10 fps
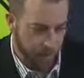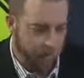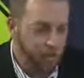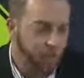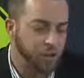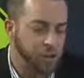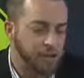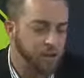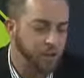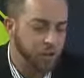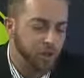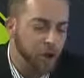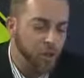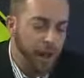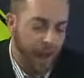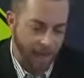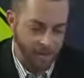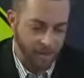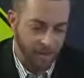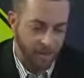This just makes me so mad,